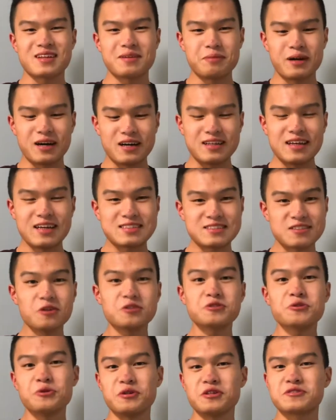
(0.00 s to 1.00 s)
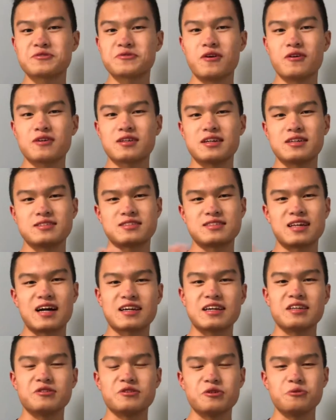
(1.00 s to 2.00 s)
but it's also useful because I
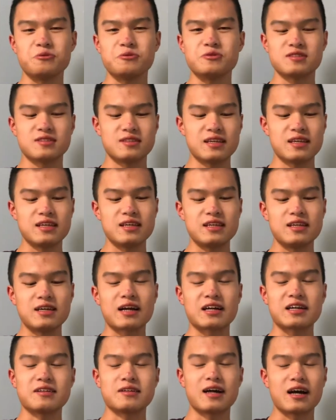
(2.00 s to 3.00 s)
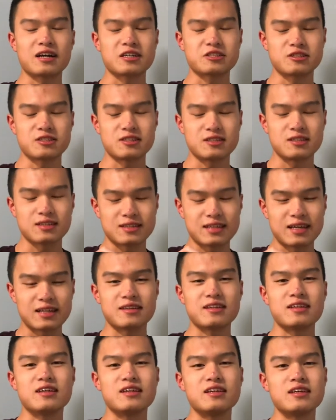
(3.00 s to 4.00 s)
can actually
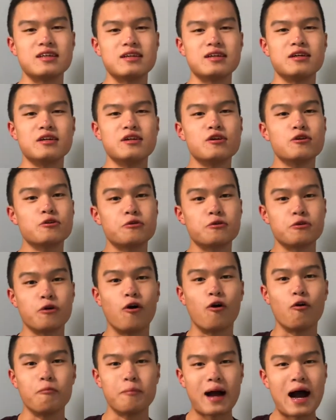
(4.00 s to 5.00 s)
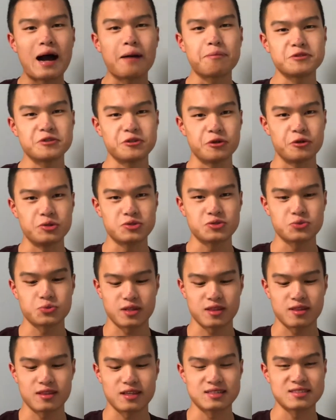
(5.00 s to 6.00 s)
get the Google Home app to use
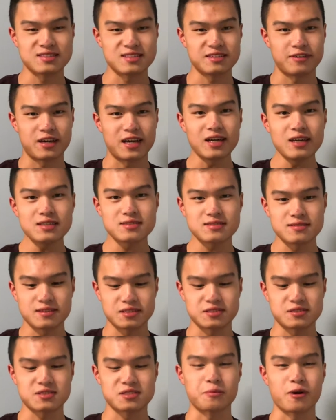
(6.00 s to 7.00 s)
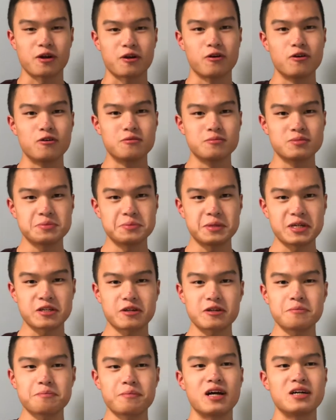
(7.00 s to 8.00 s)
with this device, this smart home
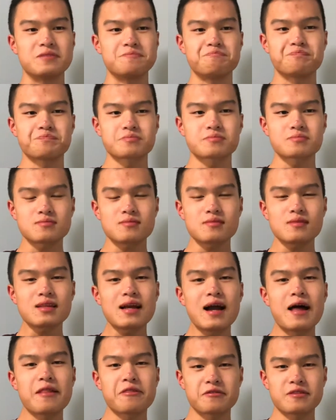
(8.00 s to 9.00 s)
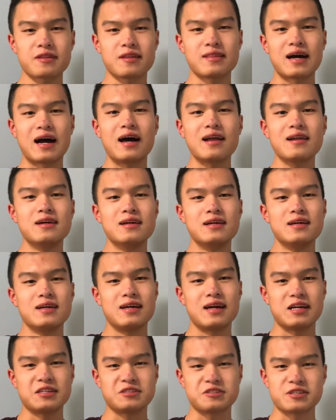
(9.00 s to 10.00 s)
speaker. But other than that,
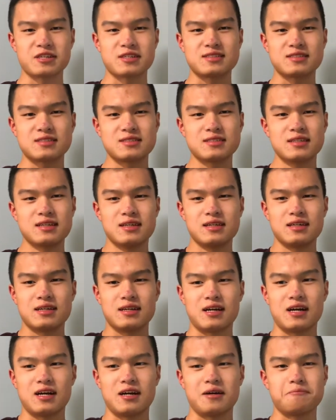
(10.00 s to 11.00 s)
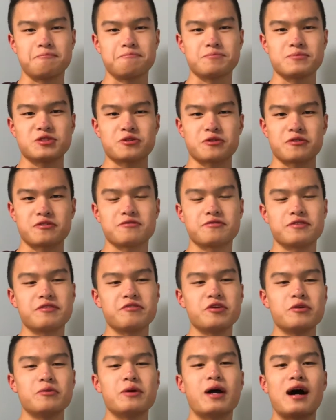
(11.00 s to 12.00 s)
it's just sort of
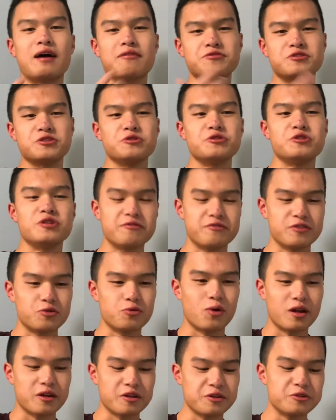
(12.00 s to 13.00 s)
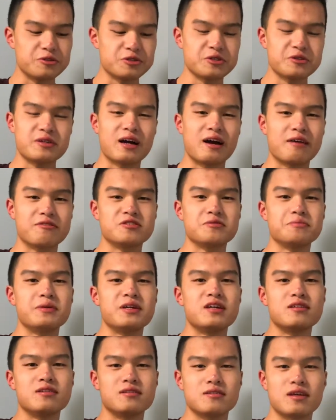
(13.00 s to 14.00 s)
if you want to use it, you have to
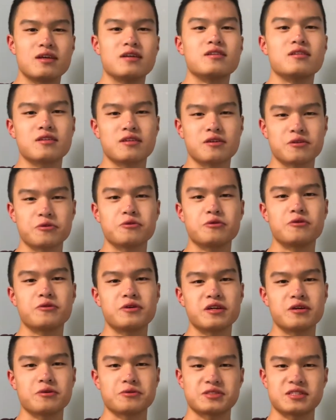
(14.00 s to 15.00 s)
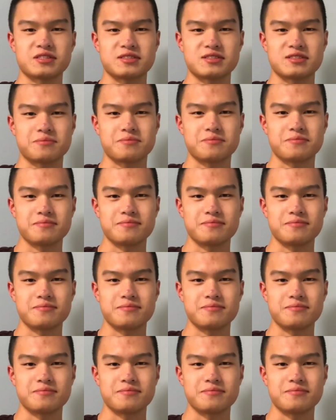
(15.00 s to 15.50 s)
be in the Google ecosystem.